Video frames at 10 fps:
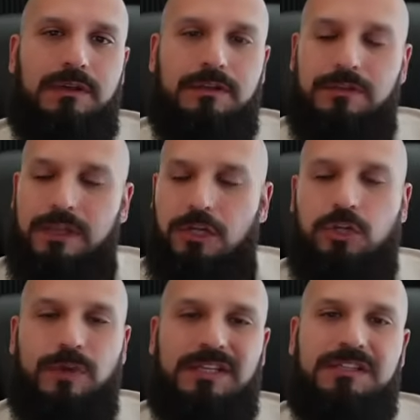
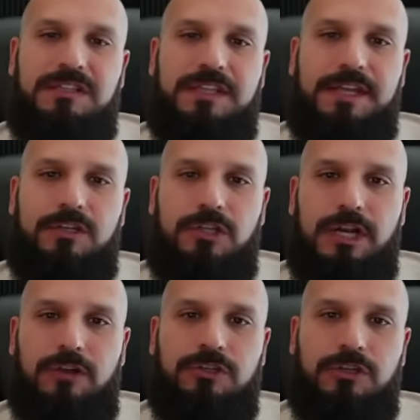issuing synthetic
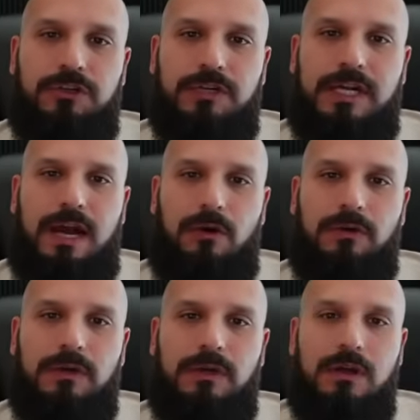shares into your account,
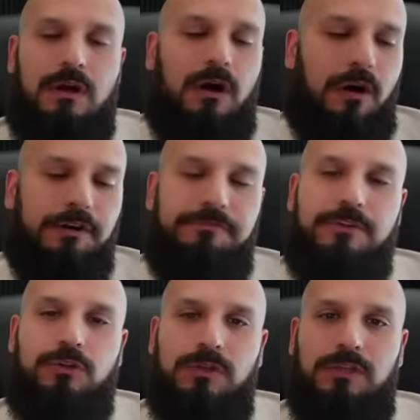
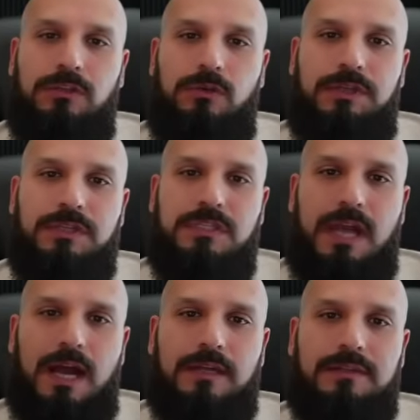artificially diluting the
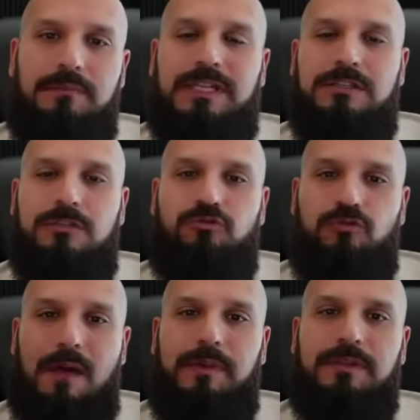stock. That means
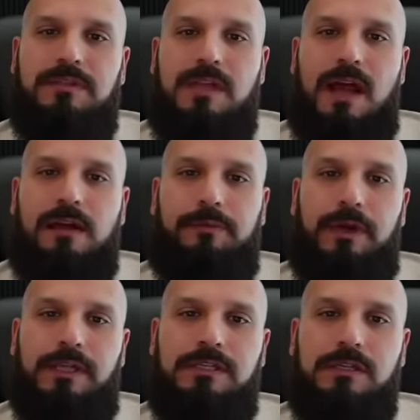dropping the stock
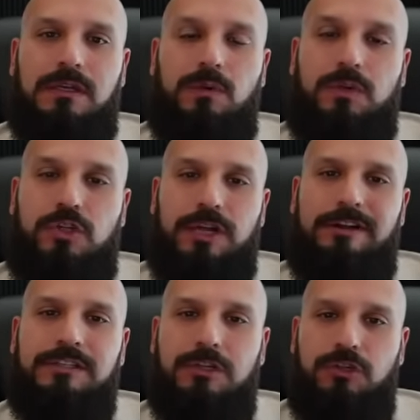price with
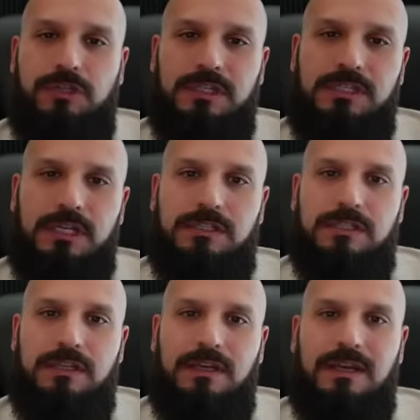shares that shouldn't exist,
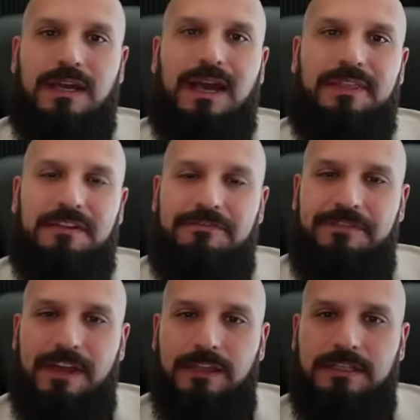and then
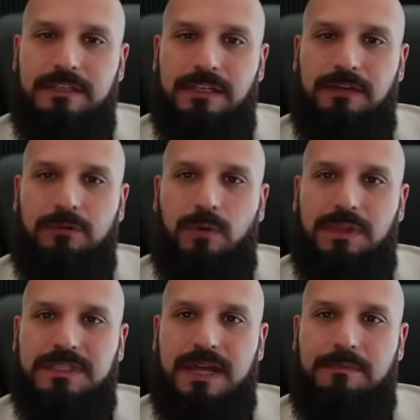failing to deliver when the
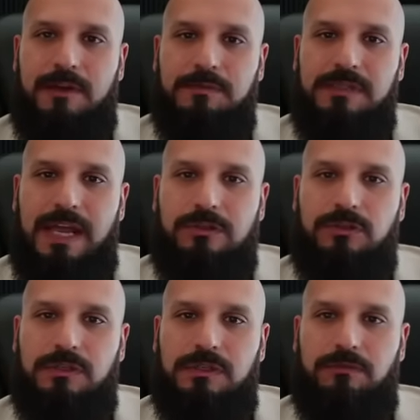time comes to
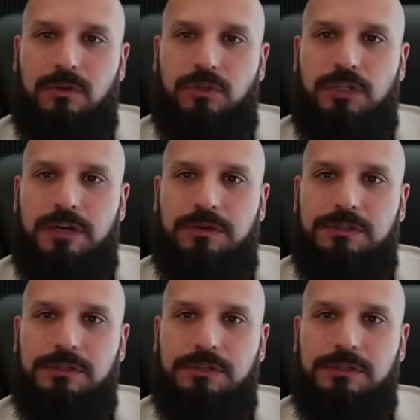actually deliver those shares.